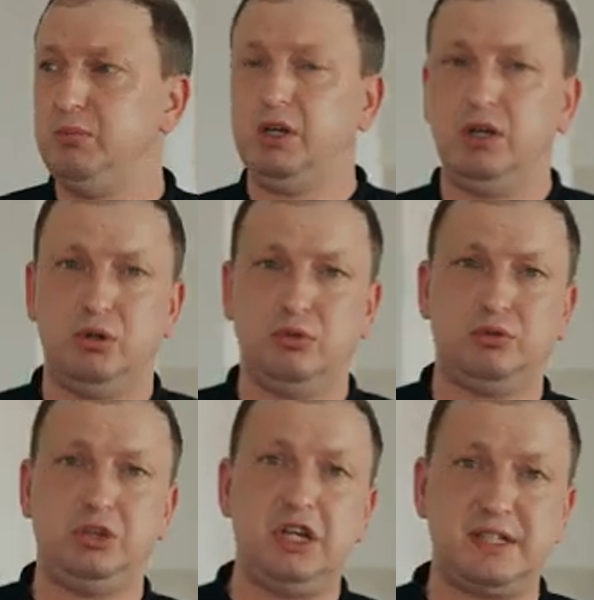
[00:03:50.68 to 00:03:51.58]
I would
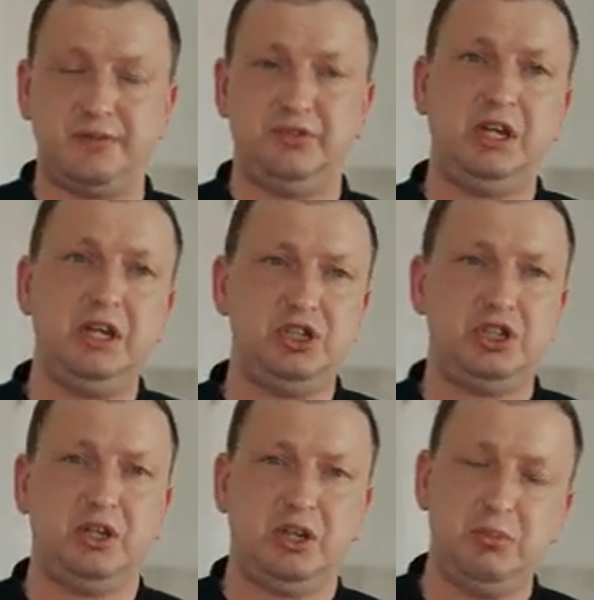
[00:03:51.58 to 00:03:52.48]
like to focus on
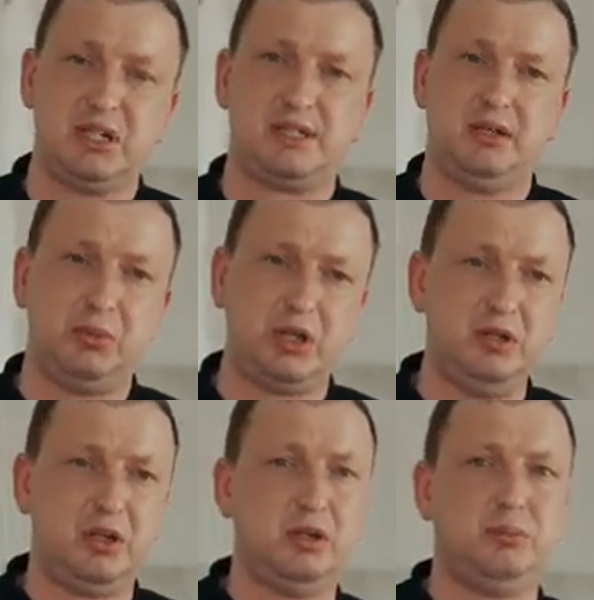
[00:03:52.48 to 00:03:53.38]
the choice of
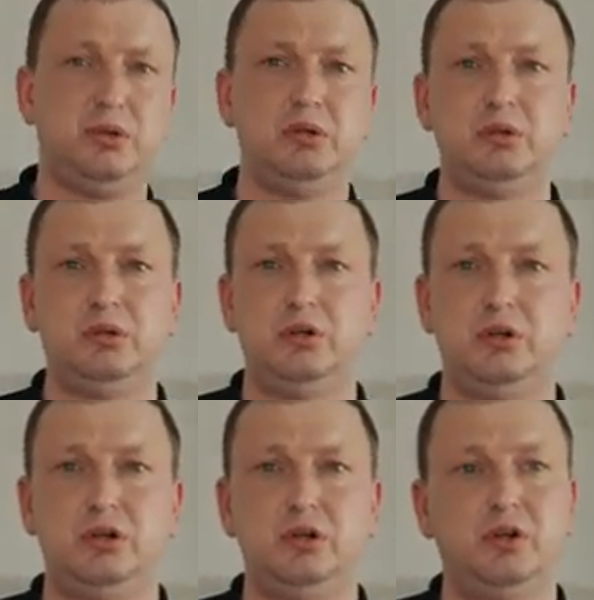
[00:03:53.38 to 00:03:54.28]
ventilation
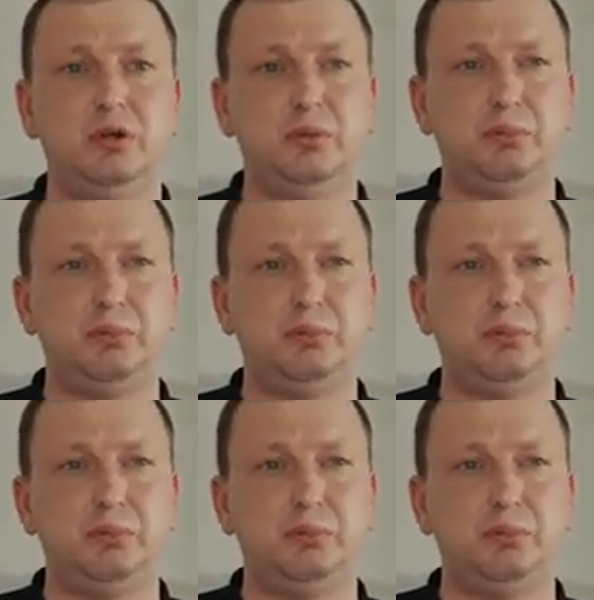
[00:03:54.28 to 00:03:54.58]
system.